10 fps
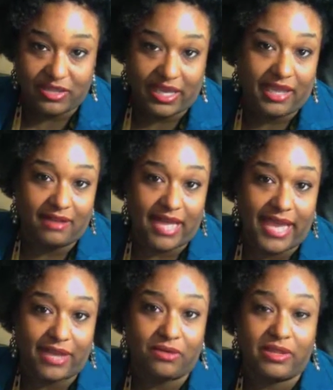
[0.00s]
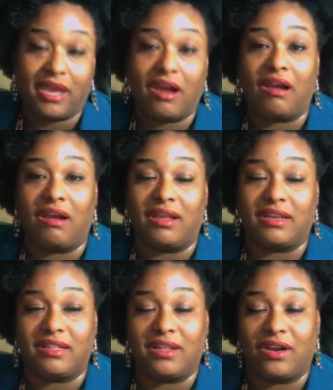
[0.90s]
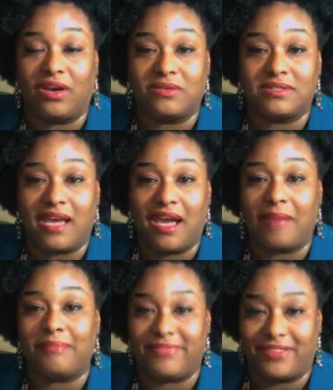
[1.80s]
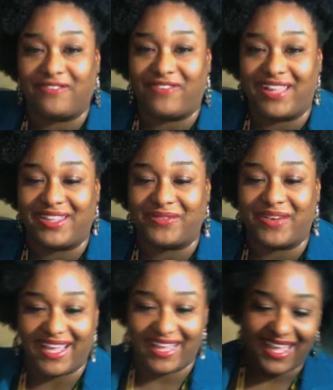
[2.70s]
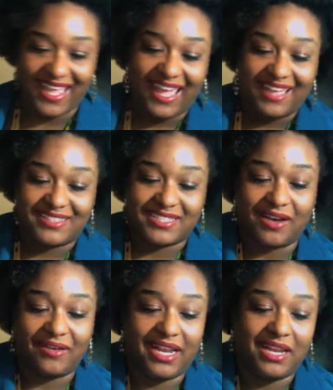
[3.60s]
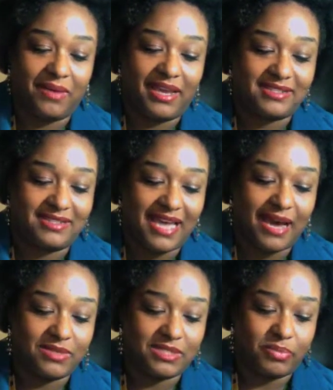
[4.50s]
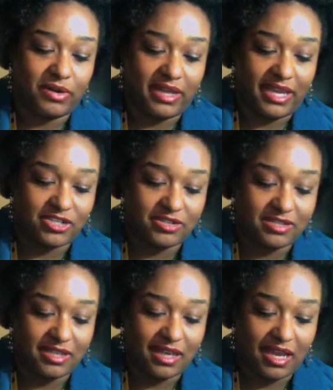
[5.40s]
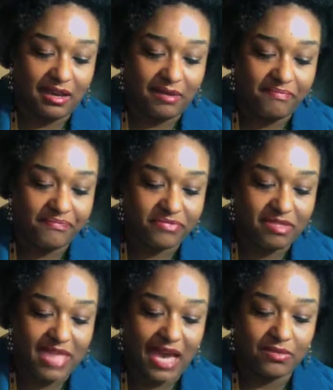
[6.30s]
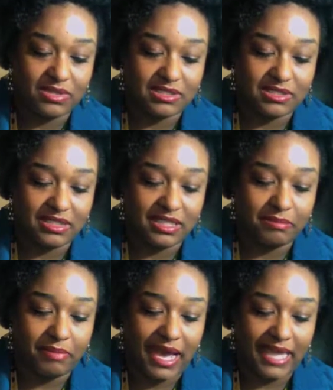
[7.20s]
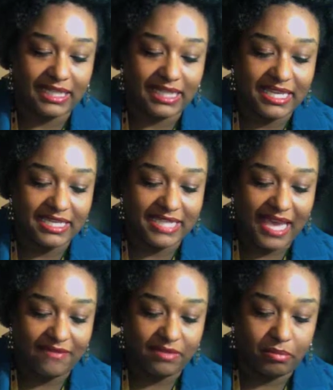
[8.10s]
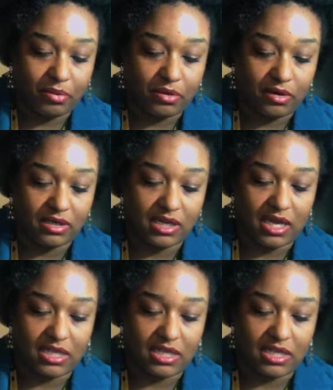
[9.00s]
They like who they are, and in their own time, they'll find their way. So anyways, that was pretty interesting. That was by Lee Davenport.